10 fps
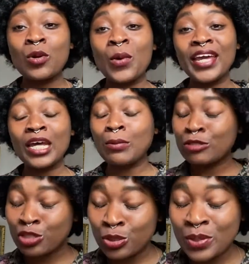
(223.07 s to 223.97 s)
a way that
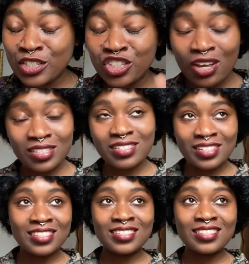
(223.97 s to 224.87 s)
would do it
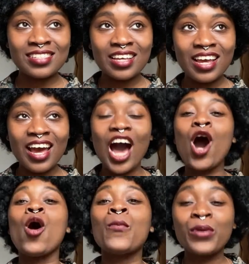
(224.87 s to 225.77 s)
justice. I
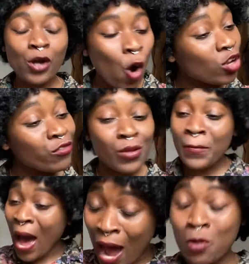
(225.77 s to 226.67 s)
will bring all of the
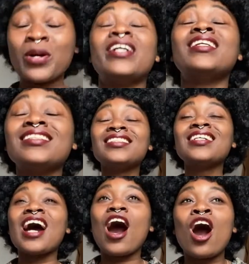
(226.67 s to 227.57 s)
power.
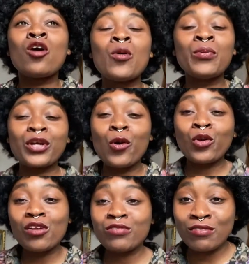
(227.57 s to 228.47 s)
I will bring
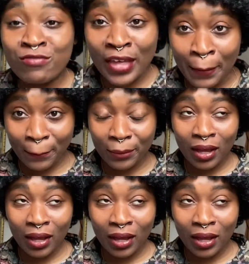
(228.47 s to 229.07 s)
all of the vim.